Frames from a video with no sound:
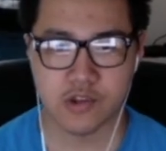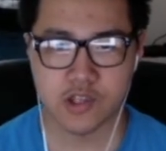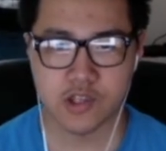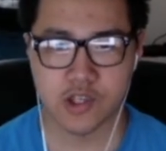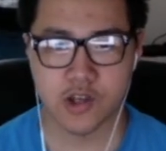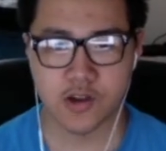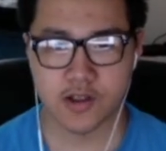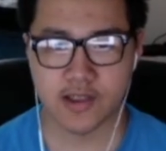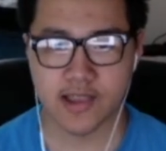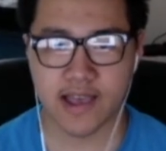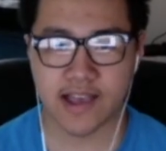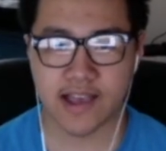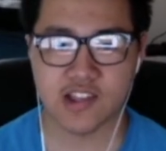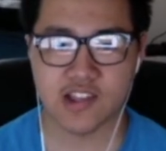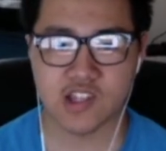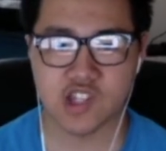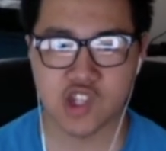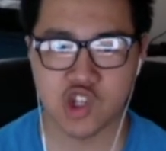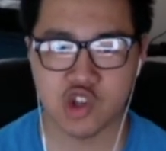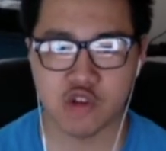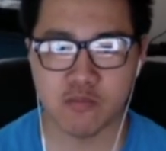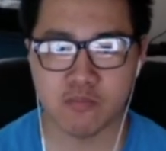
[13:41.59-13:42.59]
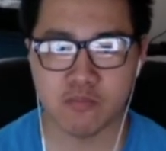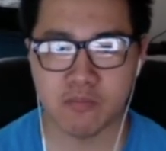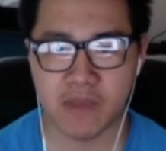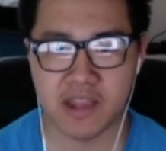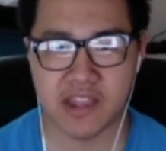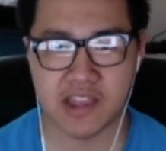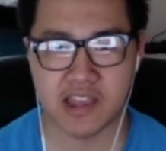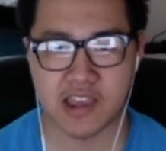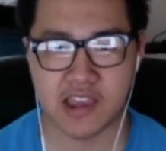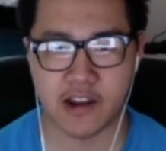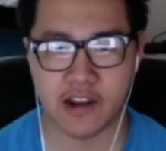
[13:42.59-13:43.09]
So the last two
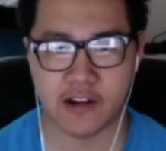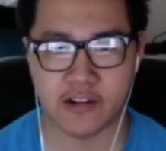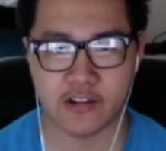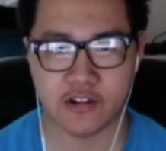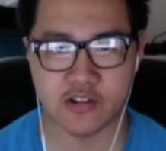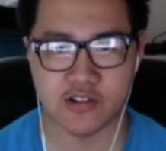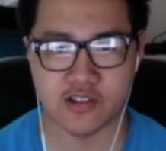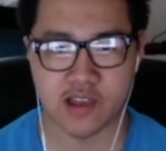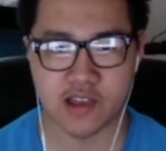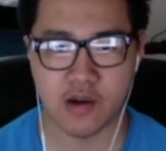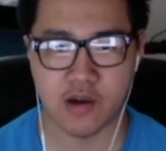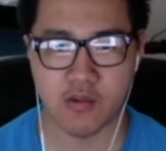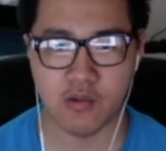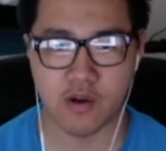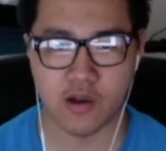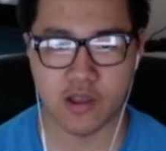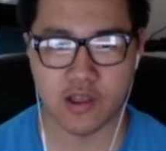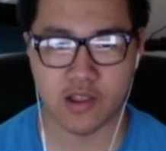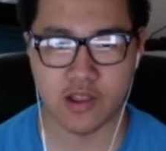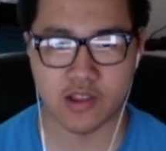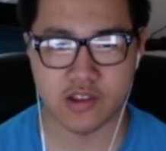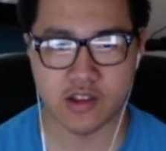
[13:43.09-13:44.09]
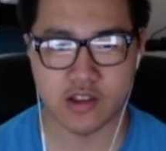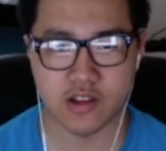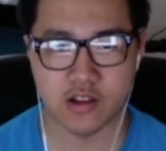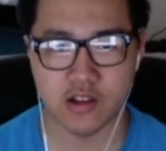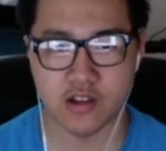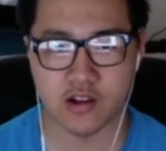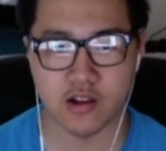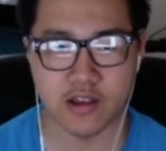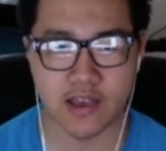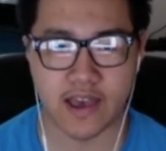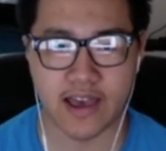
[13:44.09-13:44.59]
meta characters that I wanted to
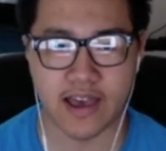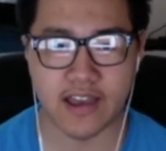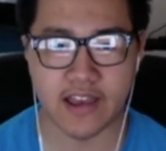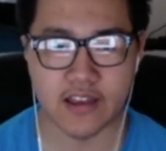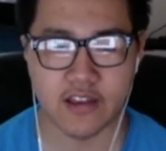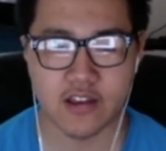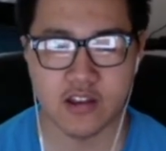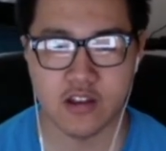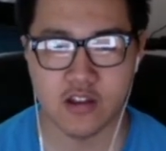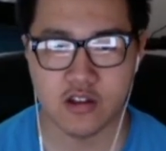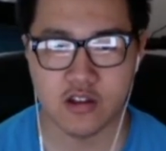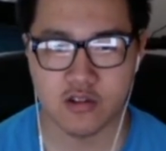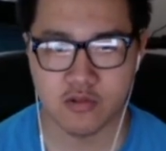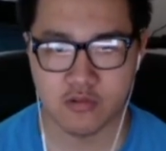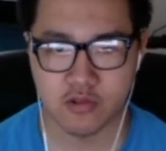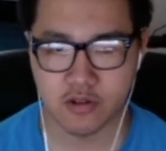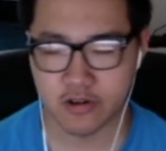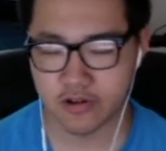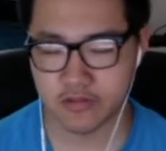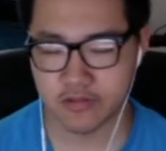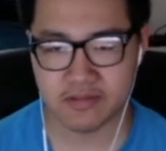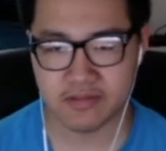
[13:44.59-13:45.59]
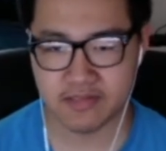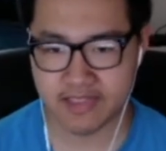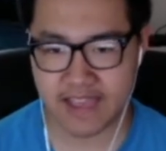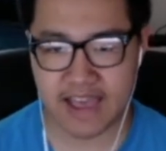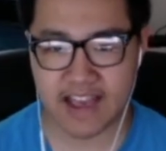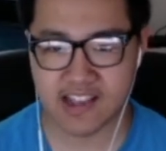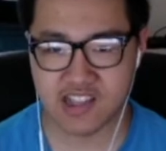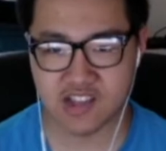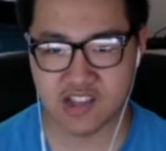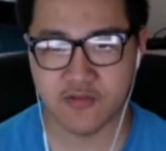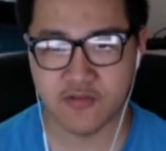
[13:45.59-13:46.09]
look at, or
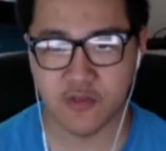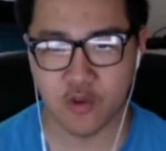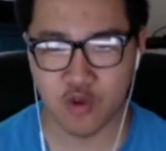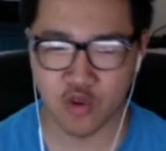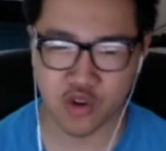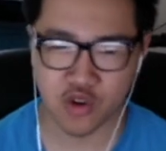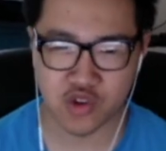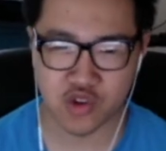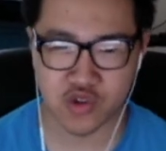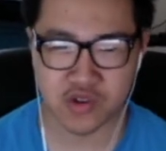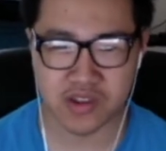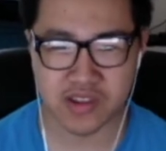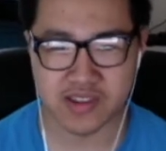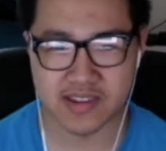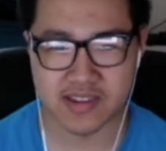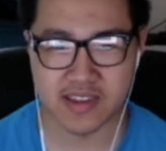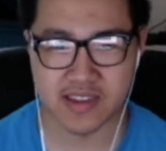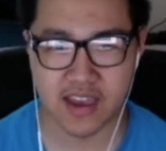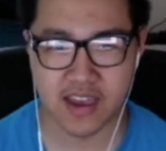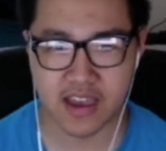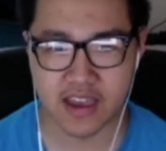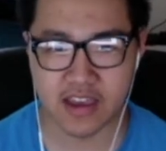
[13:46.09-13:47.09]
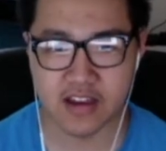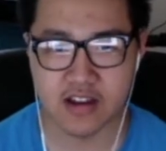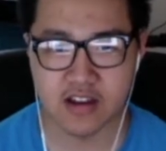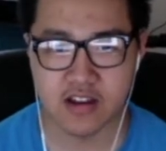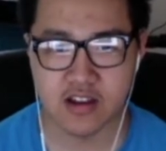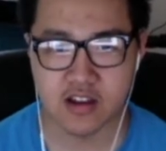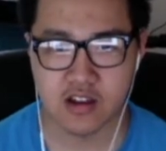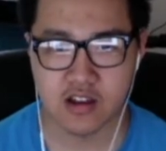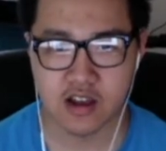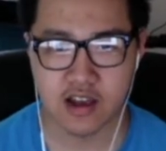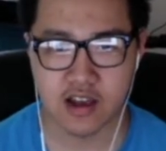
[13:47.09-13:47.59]
last four you could say,
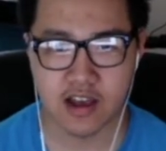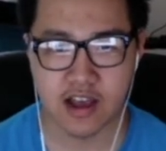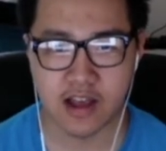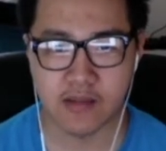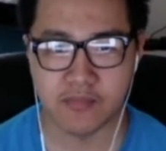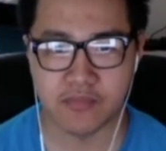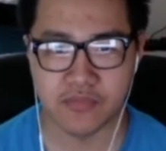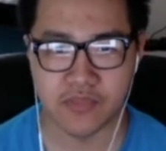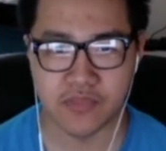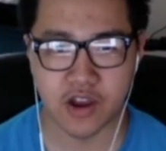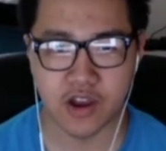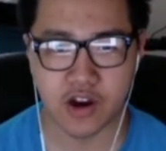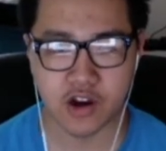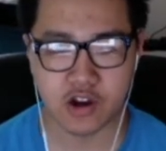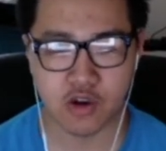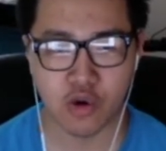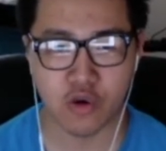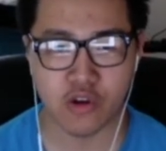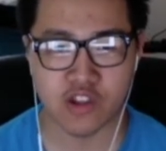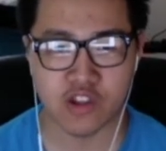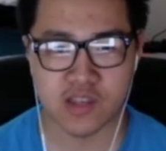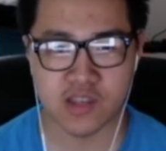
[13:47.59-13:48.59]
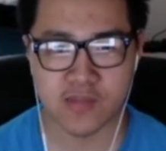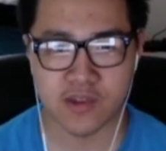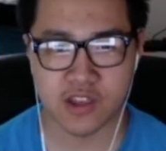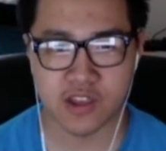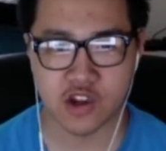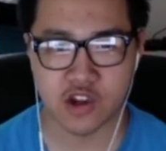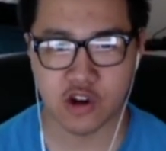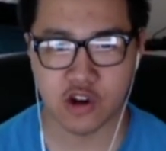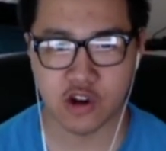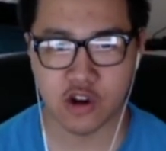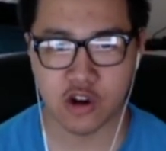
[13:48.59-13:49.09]
are going to be
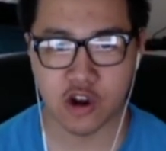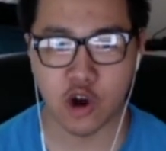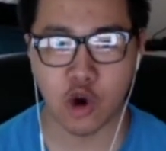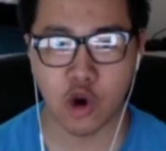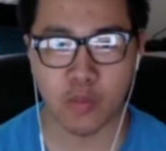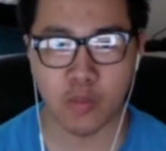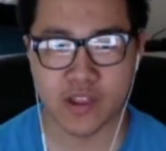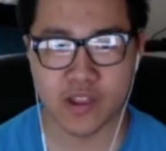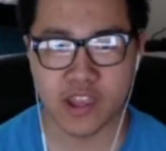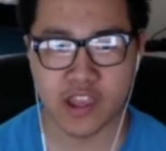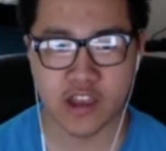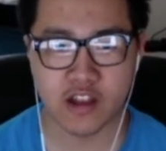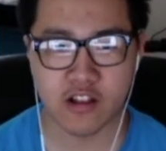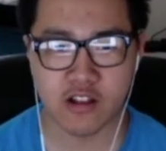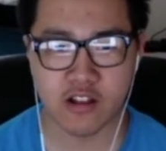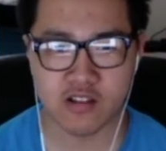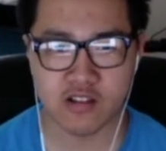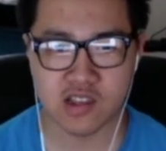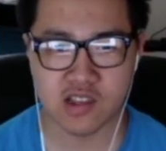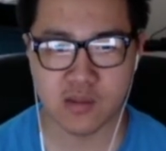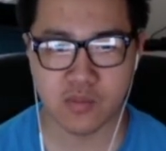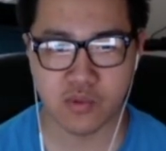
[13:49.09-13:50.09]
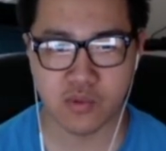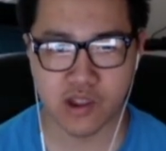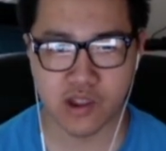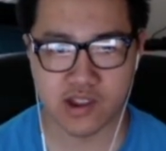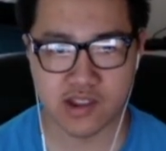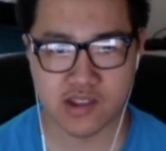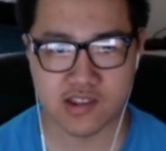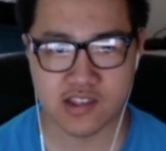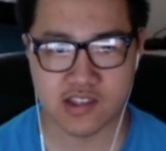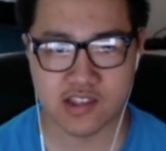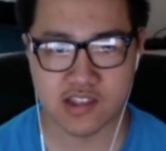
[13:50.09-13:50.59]
your opening and closing
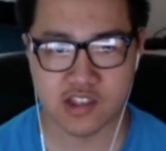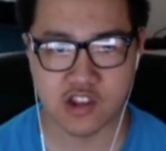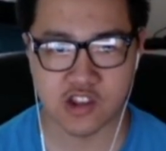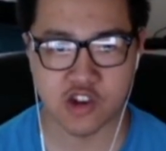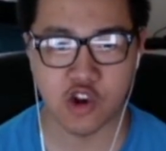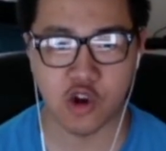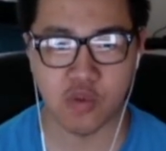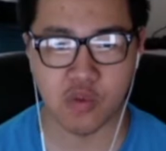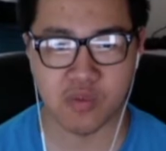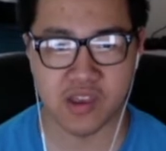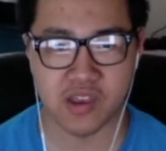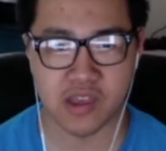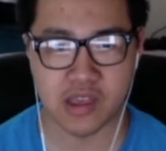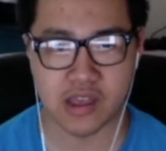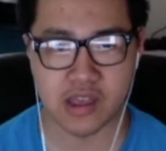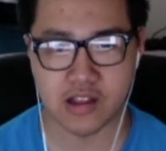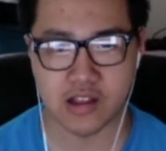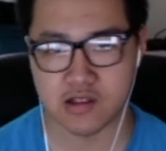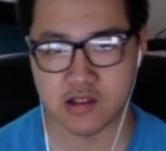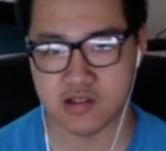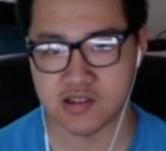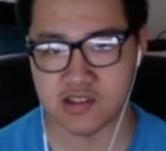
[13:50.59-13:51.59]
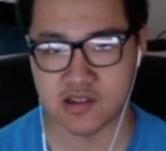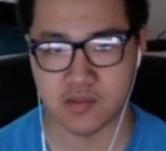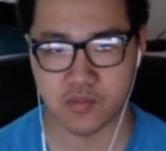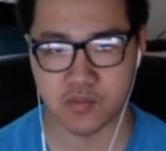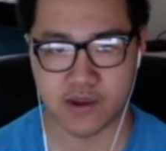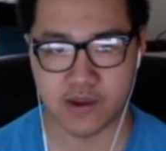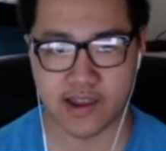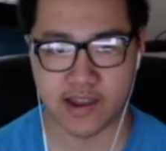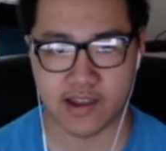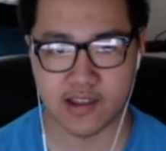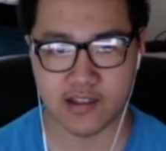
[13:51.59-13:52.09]
parentheses and your opening and closing
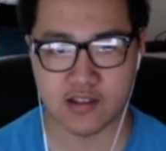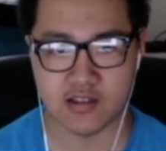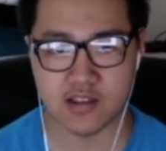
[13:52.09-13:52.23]
brackets.